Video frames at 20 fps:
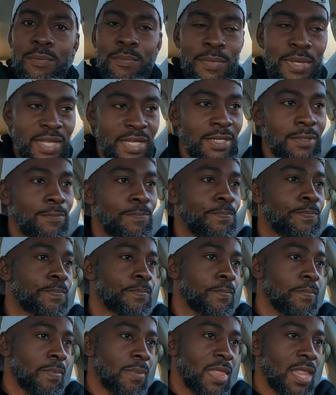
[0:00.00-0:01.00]
minute
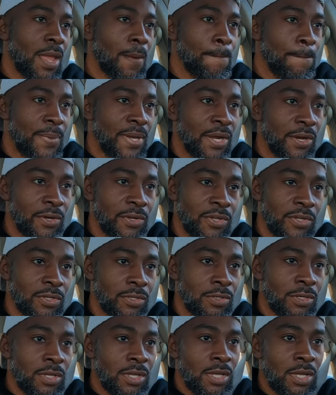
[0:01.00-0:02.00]

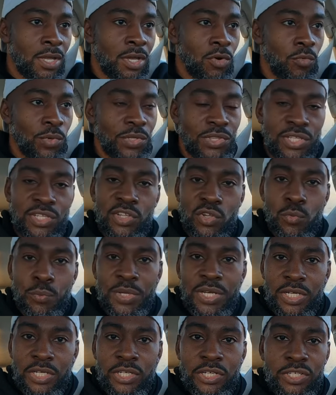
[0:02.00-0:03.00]
barrier with a little
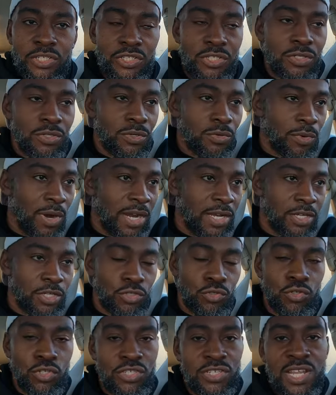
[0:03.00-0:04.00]
bit of cushion, right?
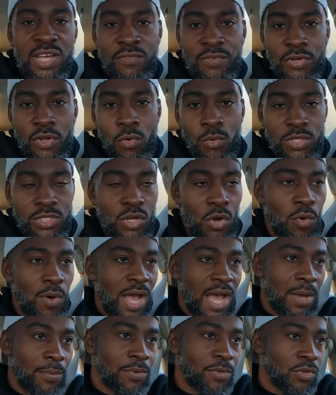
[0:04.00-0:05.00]
Because you just never know what's
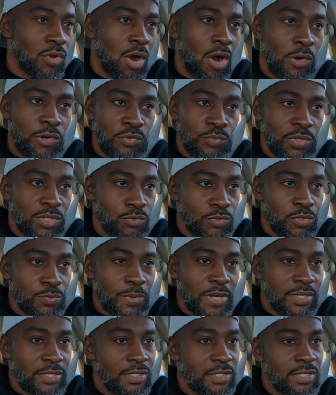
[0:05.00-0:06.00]
going to happen. You always want to
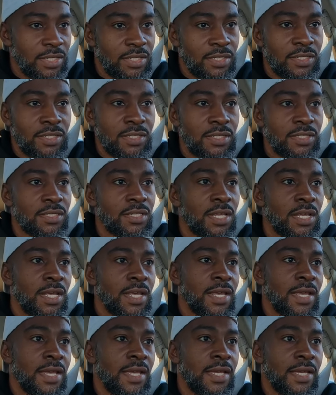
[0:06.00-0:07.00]
respect the distance
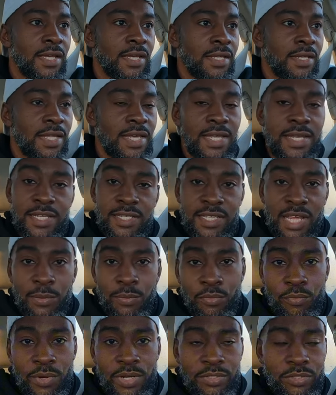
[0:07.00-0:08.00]
in any
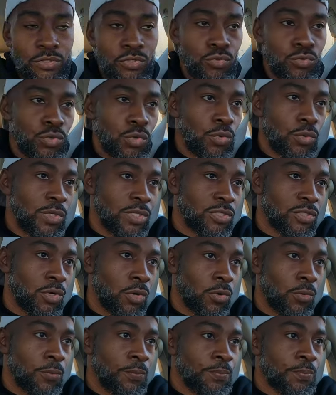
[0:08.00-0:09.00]
type of race that you're doing.
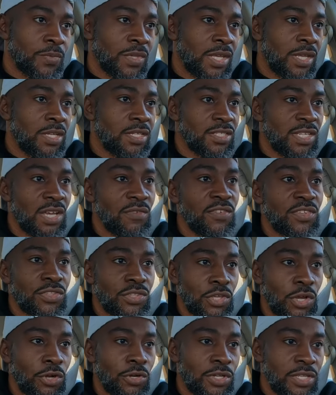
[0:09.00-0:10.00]
So
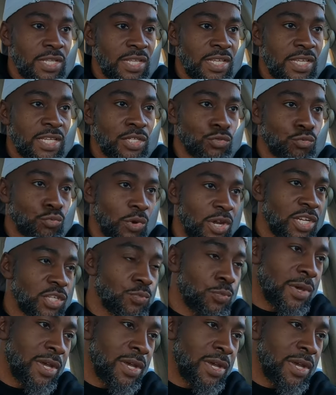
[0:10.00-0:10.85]
7:30 is race